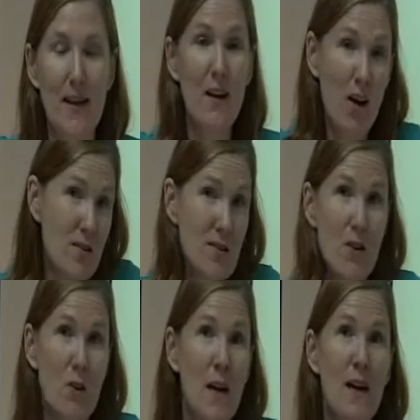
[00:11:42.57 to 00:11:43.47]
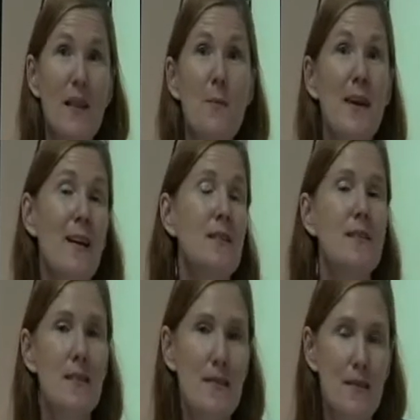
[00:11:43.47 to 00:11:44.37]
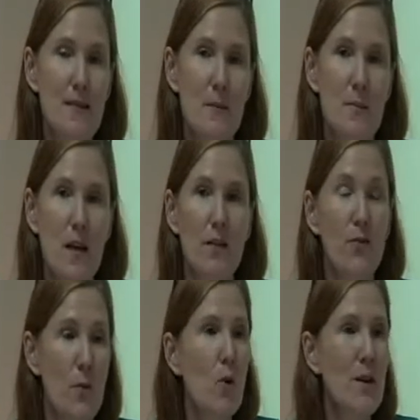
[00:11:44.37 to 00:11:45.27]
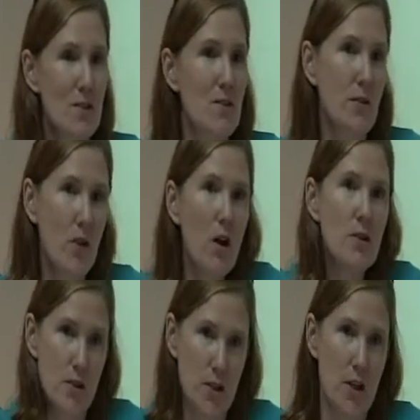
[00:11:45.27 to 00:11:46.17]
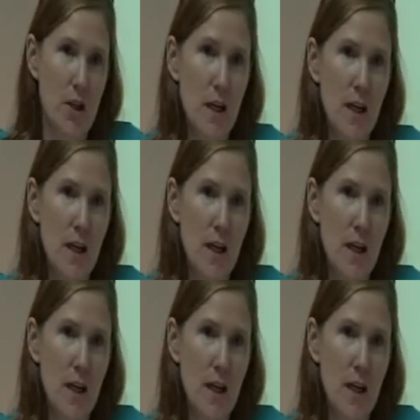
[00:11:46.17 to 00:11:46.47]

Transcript: And also, they began to distance themselves from questions of culture